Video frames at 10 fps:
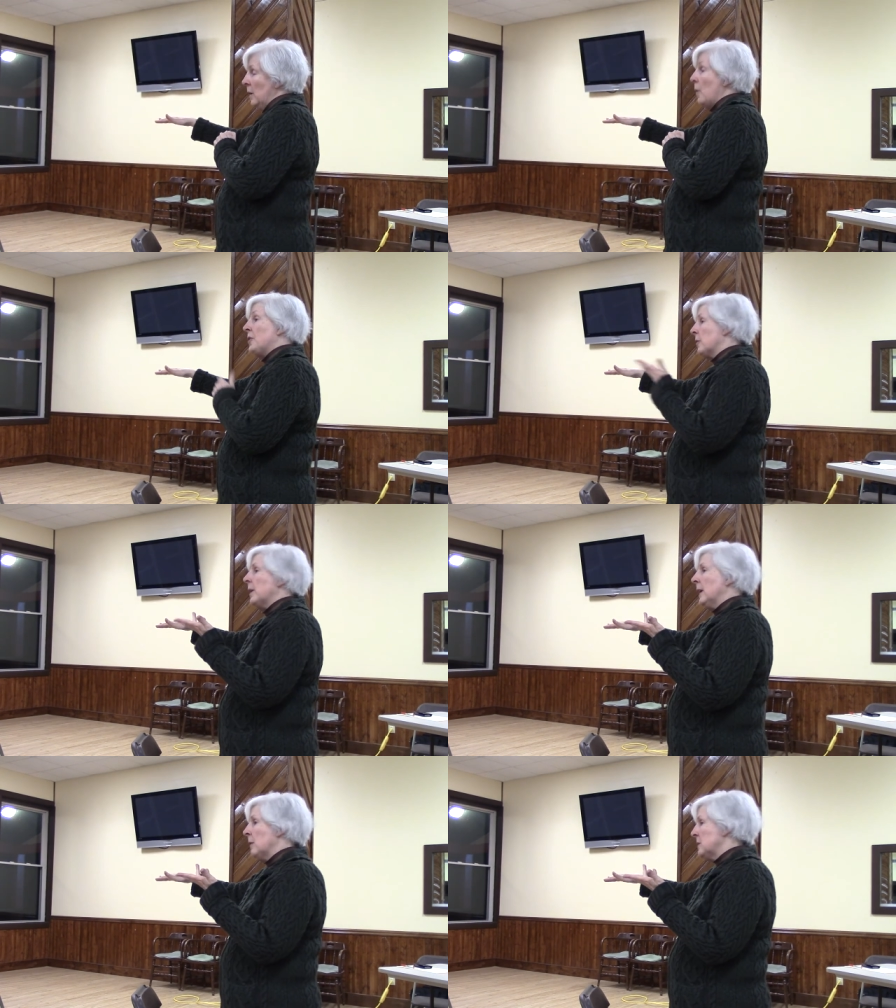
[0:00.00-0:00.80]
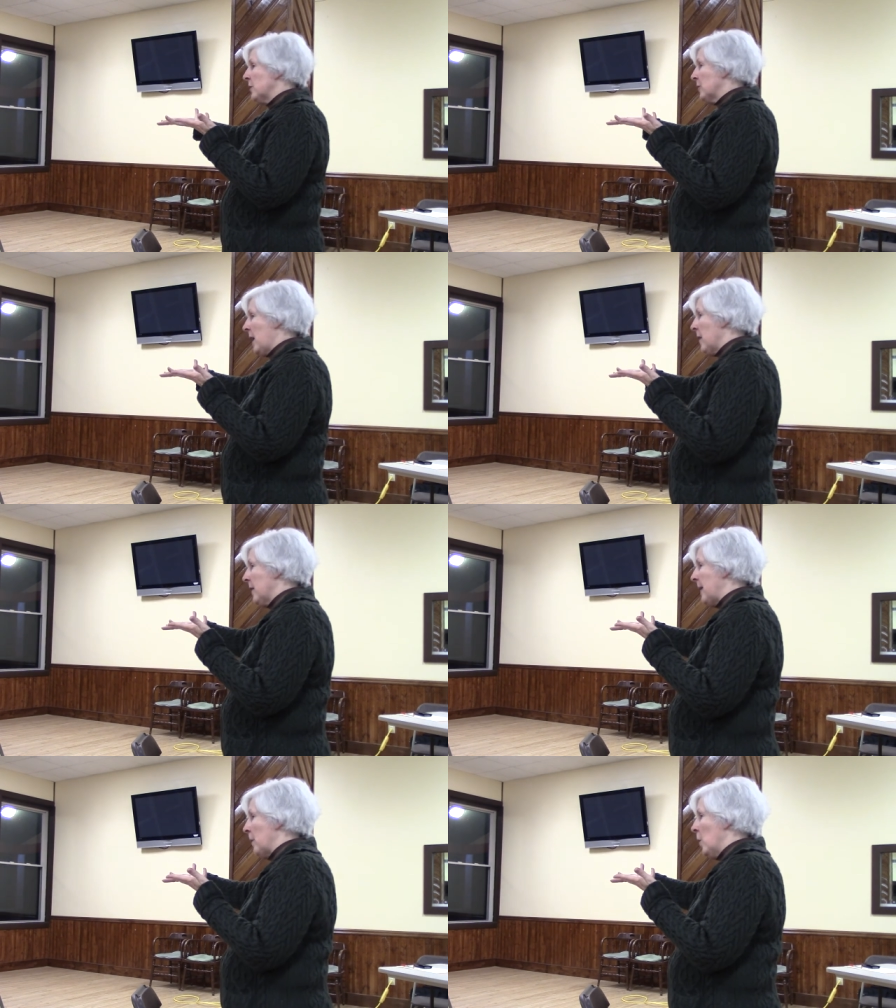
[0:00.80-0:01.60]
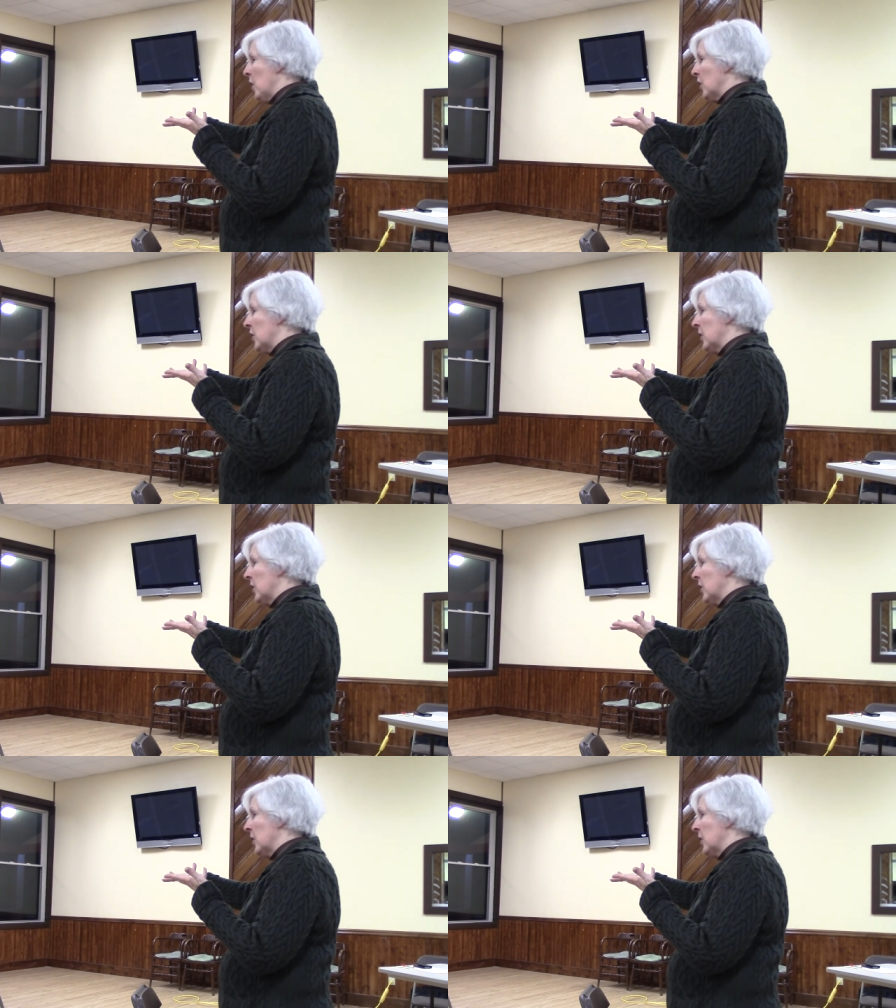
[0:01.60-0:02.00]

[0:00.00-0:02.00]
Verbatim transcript: Well, if the curriculum's different, how can that work?